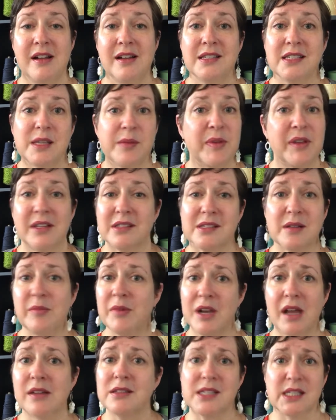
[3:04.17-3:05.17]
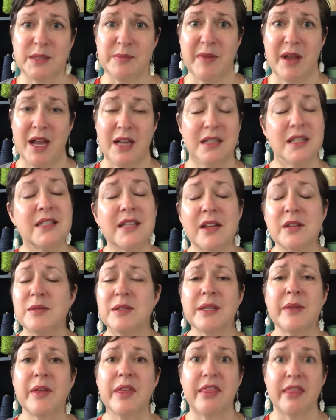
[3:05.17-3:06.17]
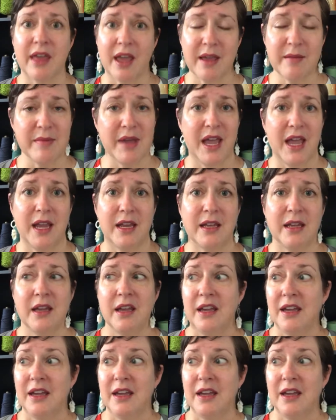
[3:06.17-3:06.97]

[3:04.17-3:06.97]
something that someone else has made. It doesn't have to be something they made.